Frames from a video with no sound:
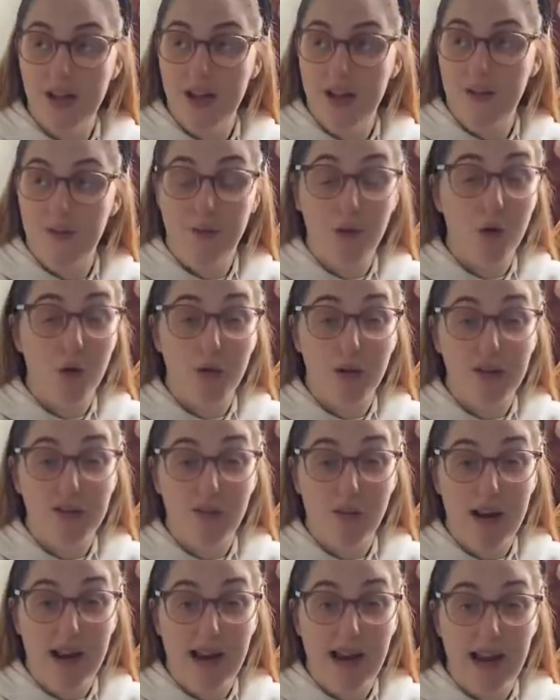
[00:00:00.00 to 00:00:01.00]
for us
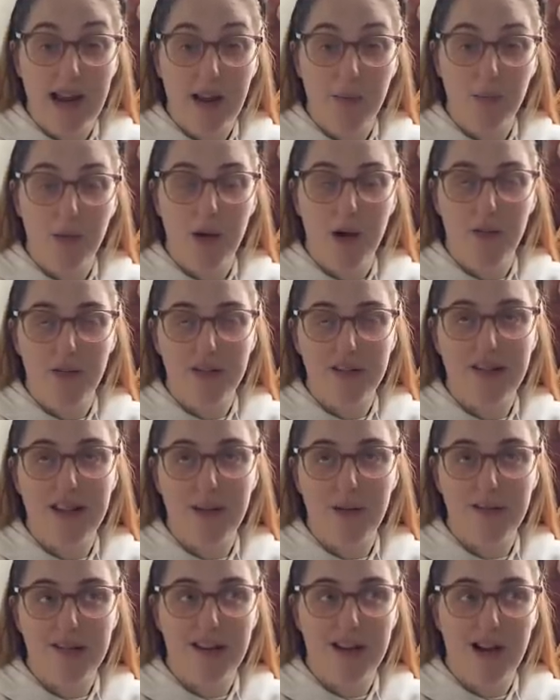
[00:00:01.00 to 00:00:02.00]
really, but obviously I
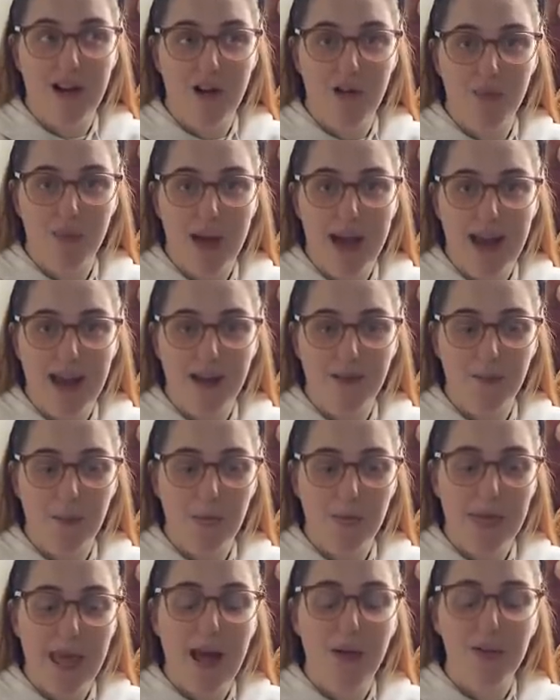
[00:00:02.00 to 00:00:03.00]
was in a lot of pain.
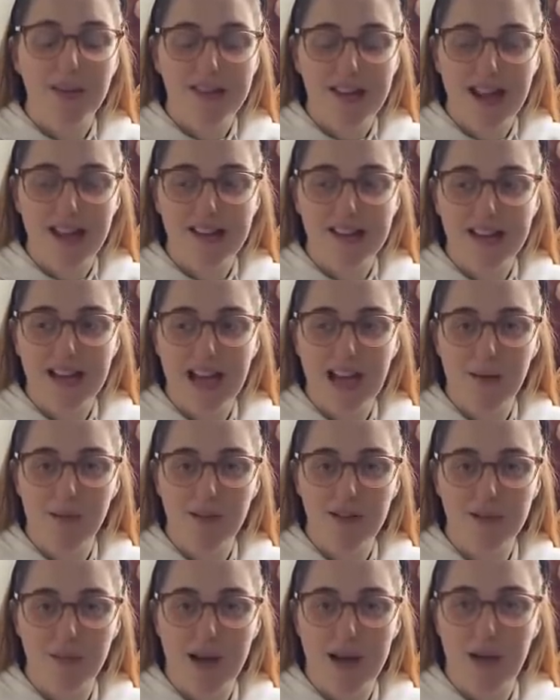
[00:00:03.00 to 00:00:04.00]
I was saying to Liam
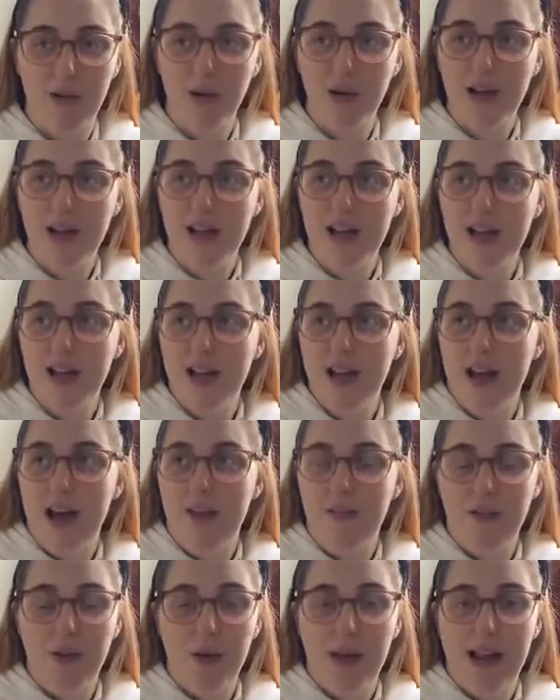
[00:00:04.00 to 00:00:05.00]
as well, I
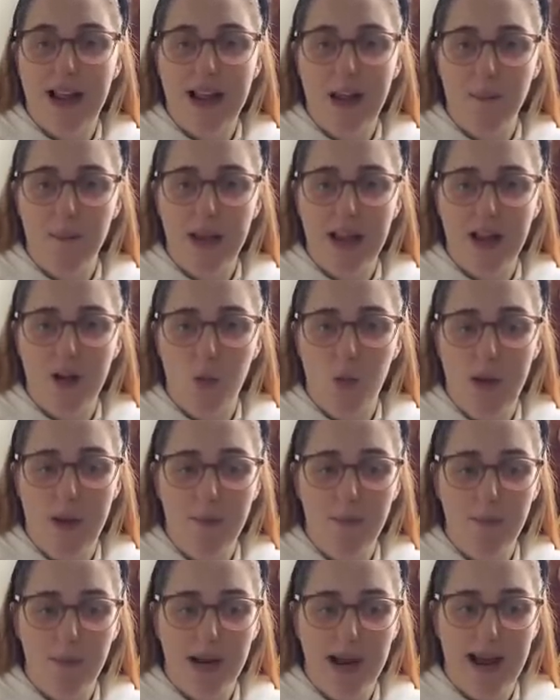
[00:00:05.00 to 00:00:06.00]
feel like I'm being a
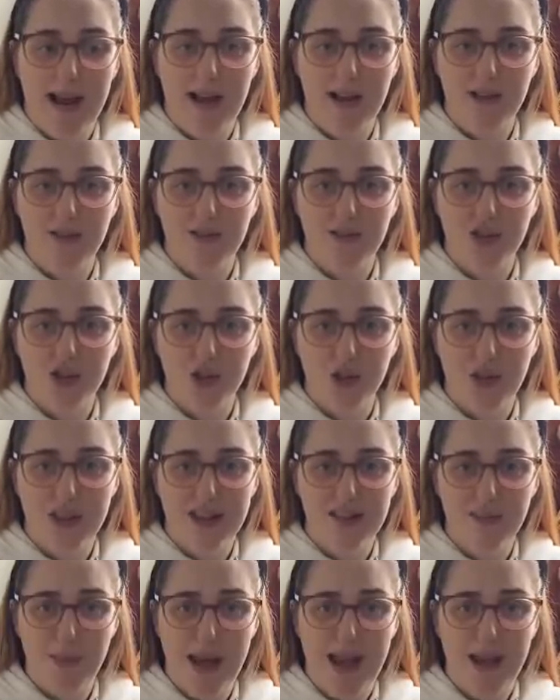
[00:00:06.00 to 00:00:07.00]
wimp, like should
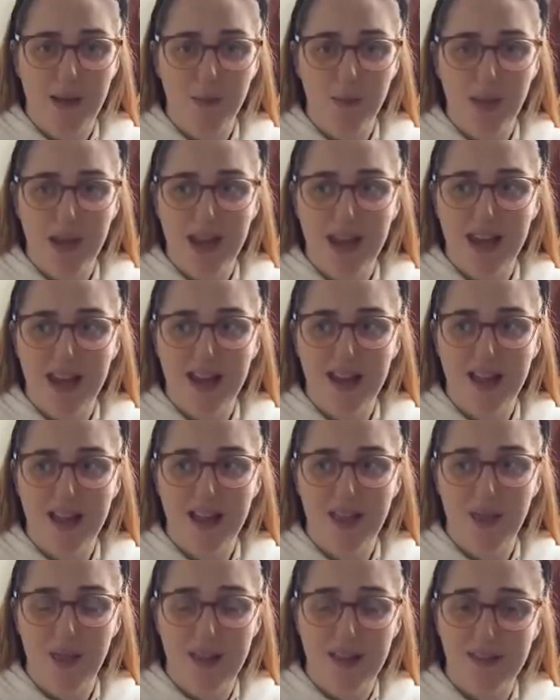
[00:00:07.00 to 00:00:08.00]
this pain be
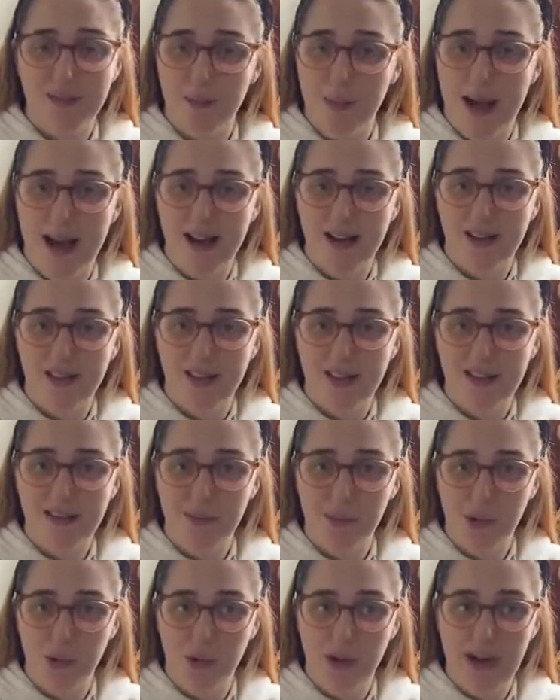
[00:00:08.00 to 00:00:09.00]
this bad at this
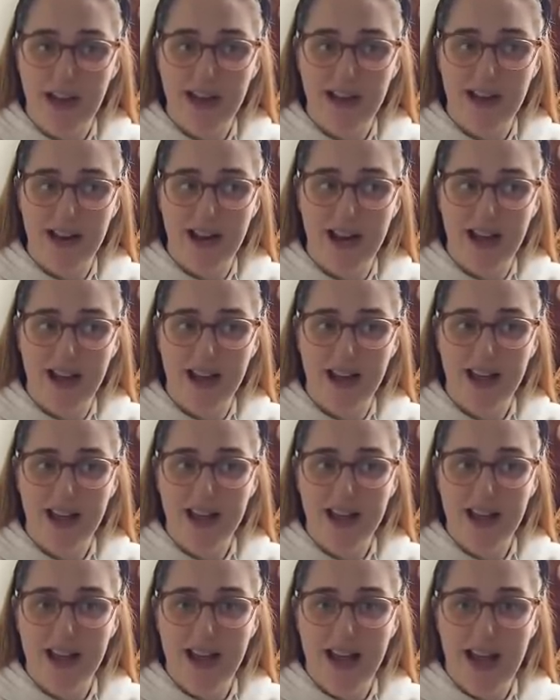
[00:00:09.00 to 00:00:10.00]
point? Like,
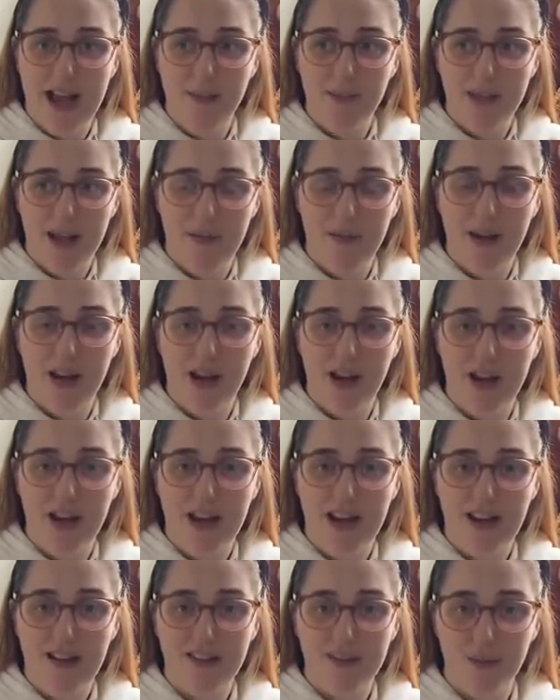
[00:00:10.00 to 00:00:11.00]
I'm definitely going to
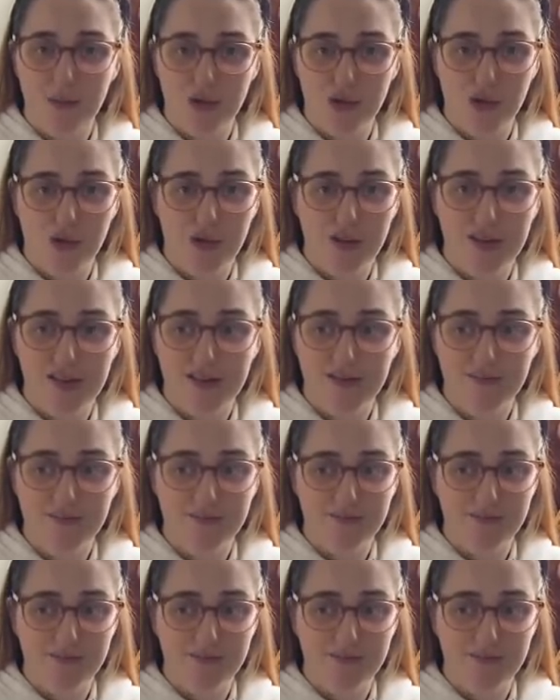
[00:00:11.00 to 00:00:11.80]
need some drugs